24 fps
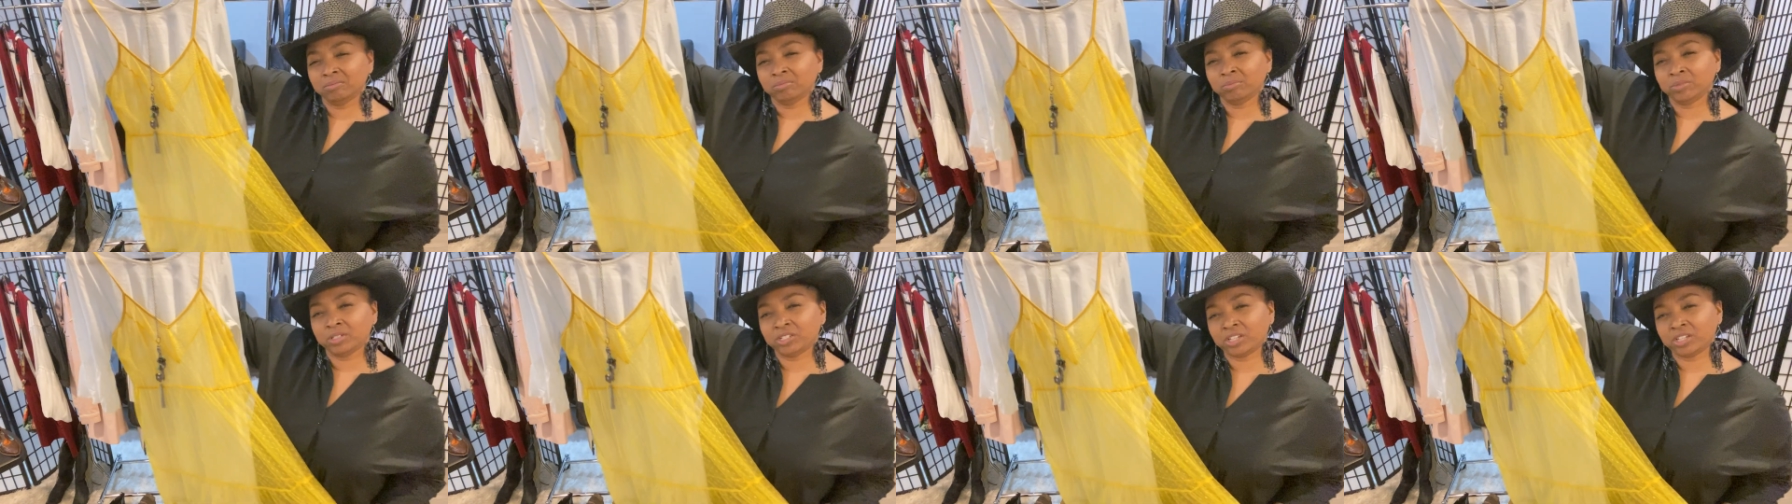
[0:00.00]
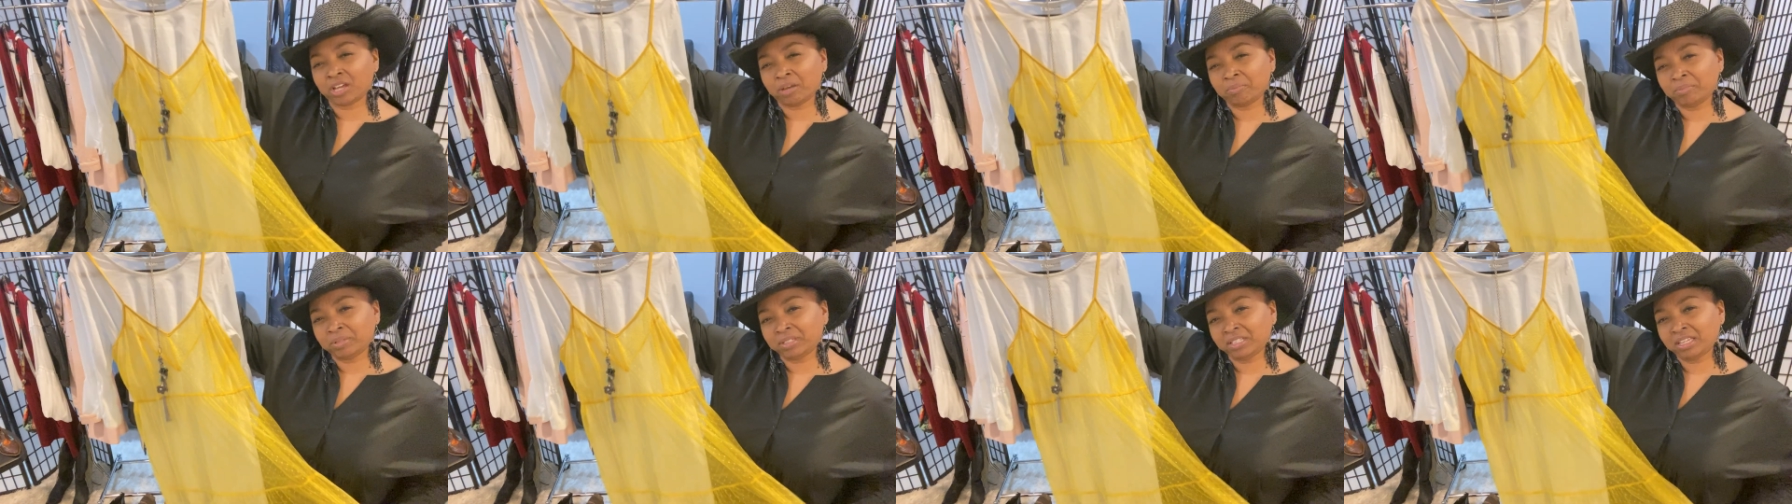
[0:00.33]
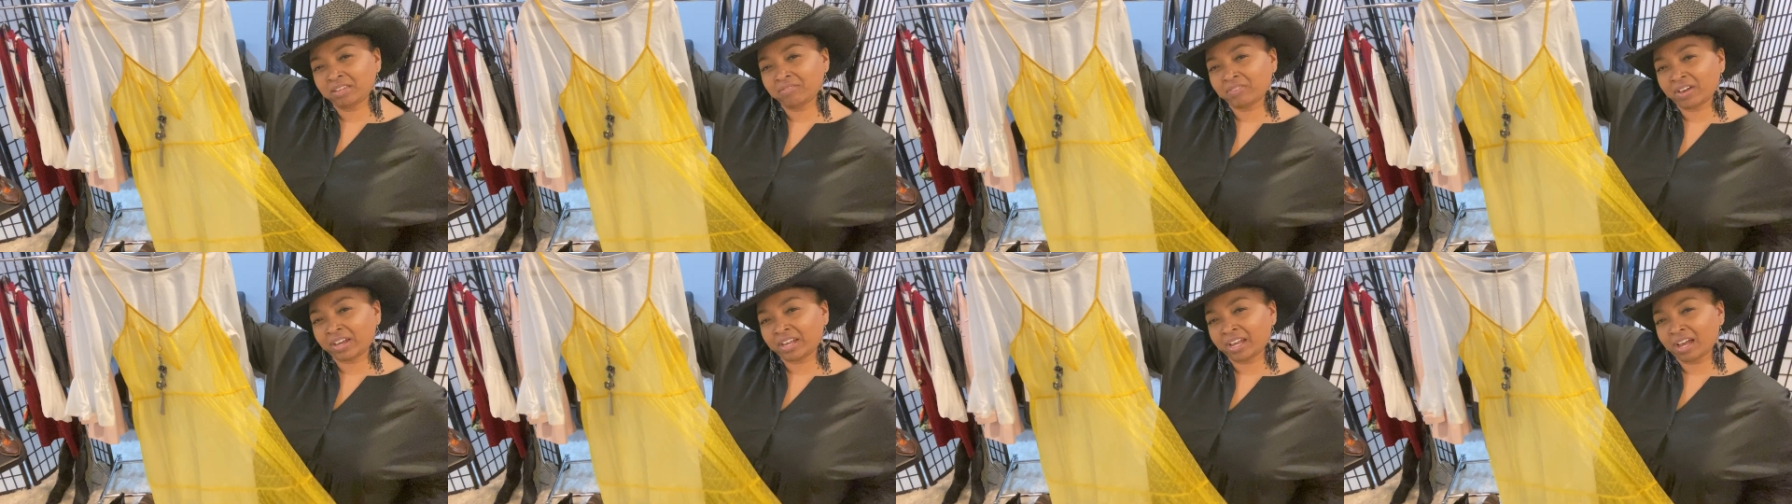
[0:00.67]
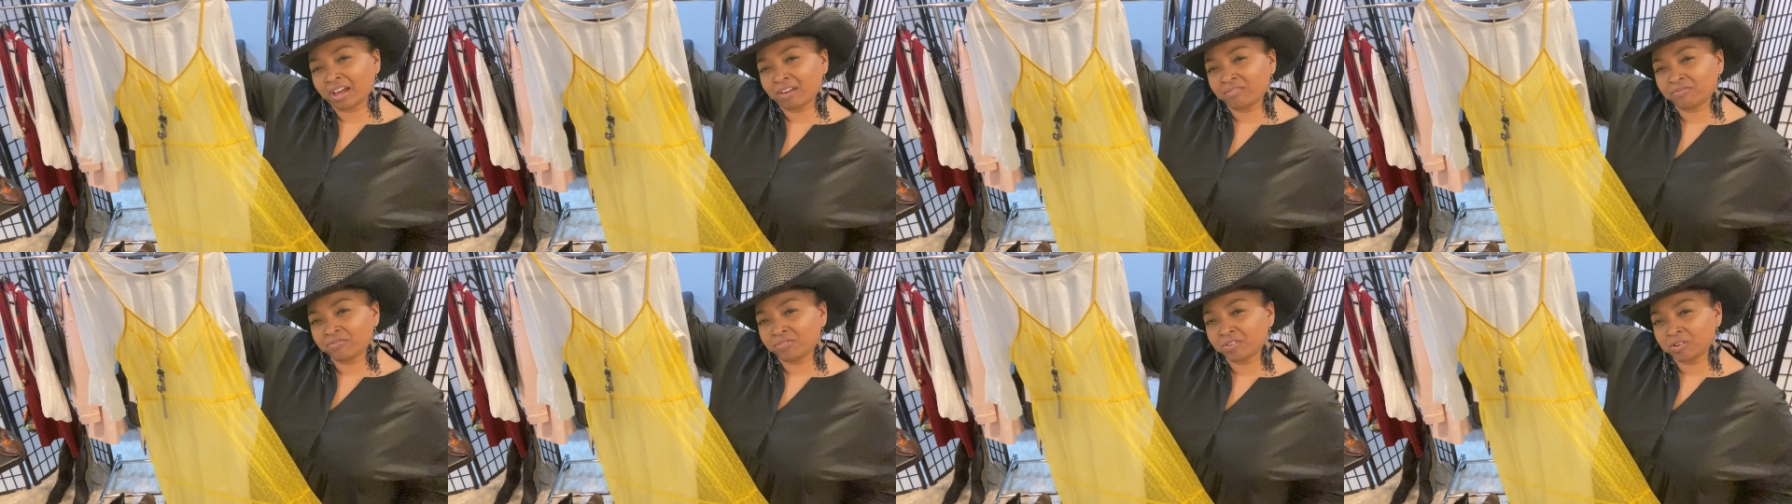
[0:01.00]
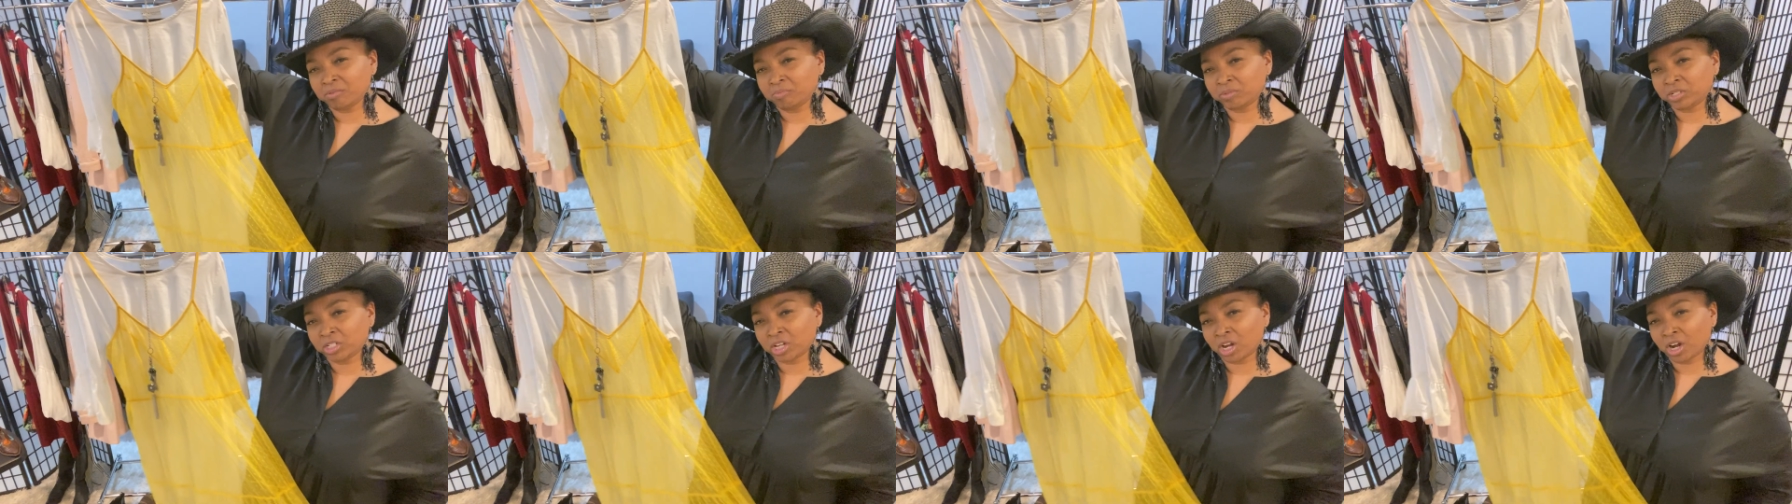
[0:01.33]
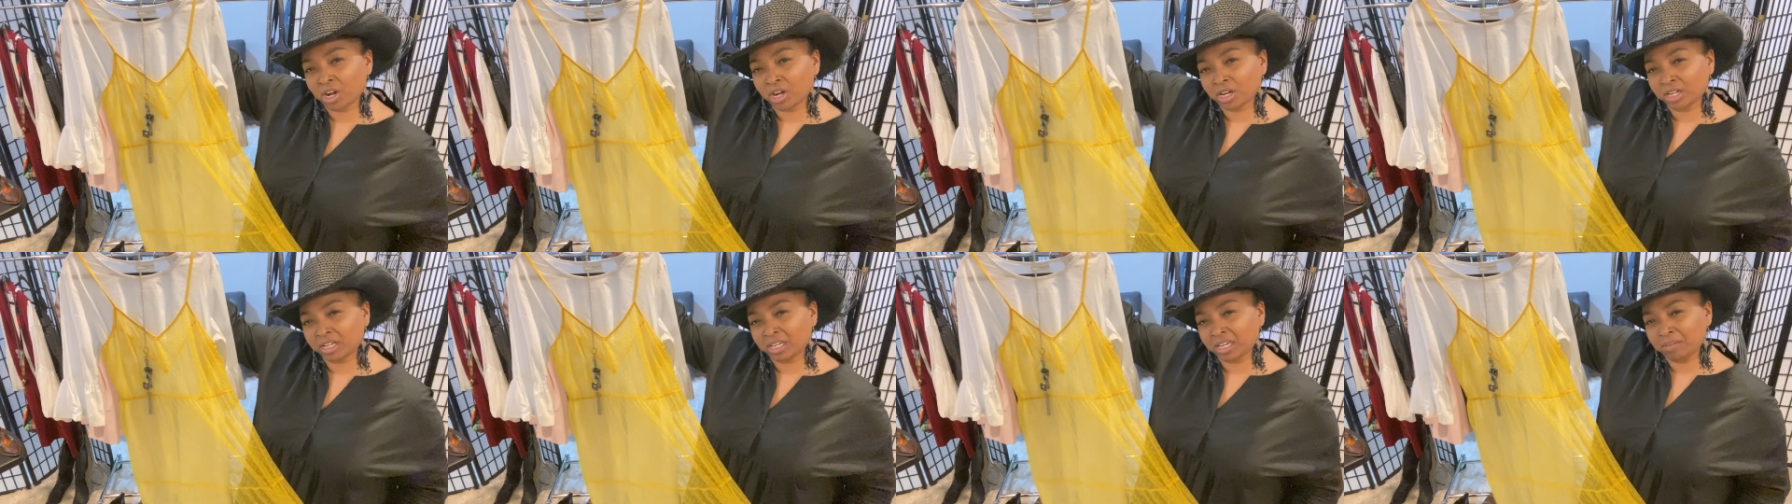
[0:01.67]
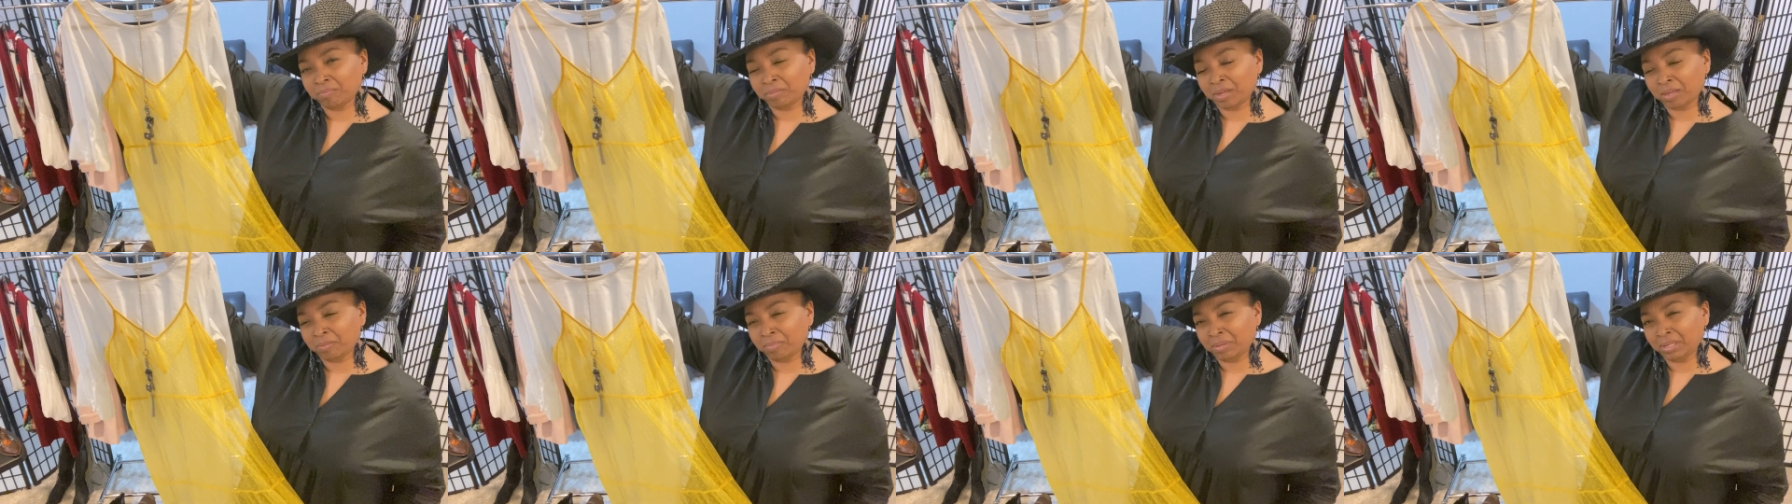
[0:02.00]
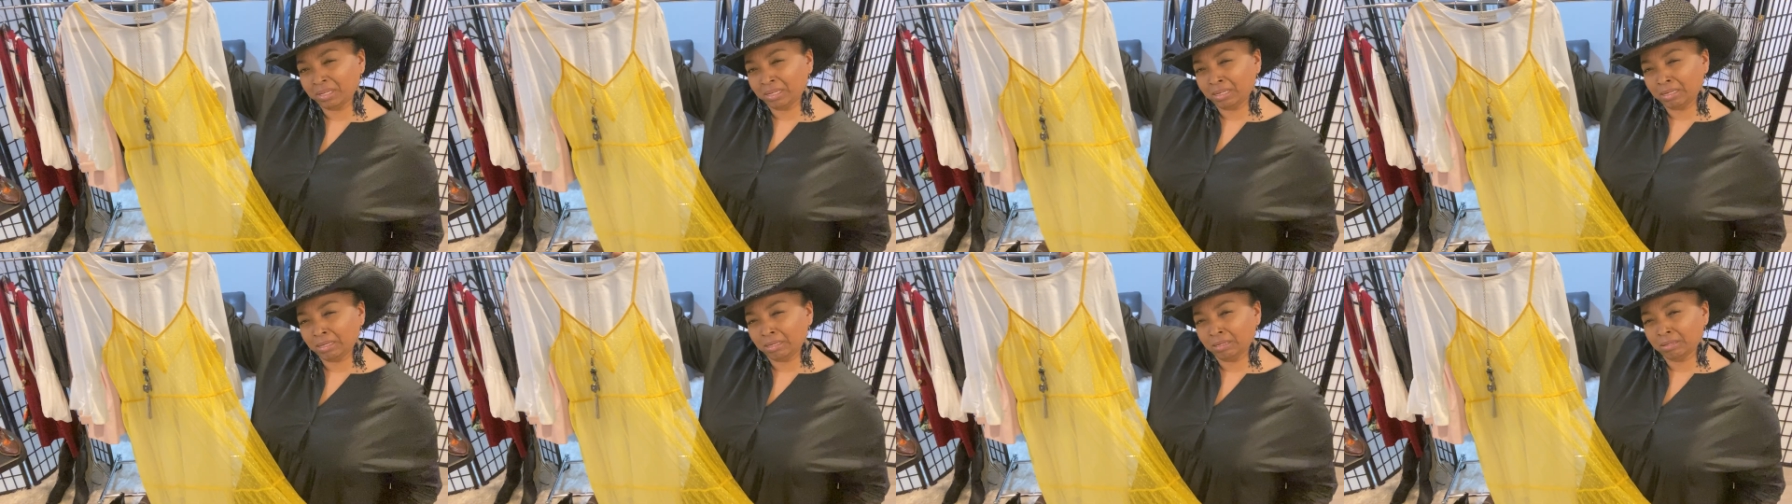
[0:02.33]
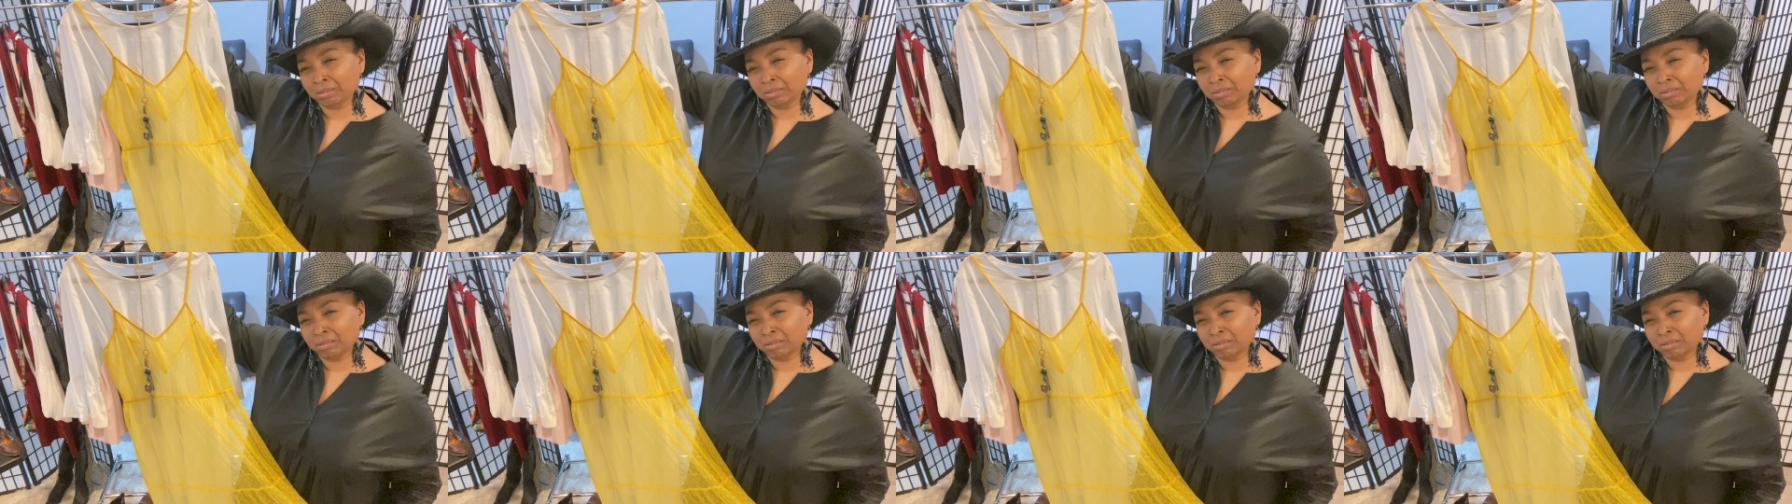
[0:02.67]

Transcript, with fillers: which I believe I got from Target maybe